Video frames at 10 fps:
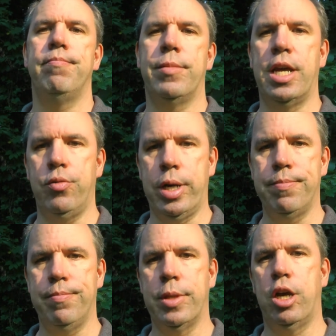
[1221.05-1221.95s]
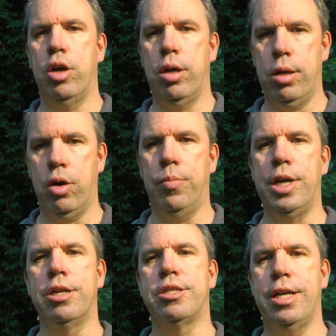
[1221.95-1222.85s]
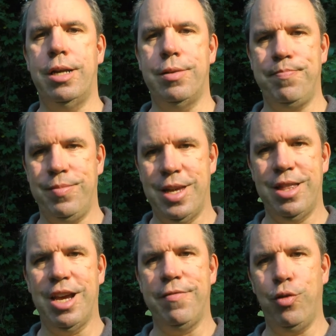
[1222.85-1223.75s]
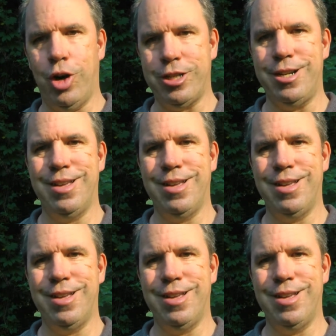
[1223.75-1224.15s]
Anyway, I hope you understand. Thank you for watching.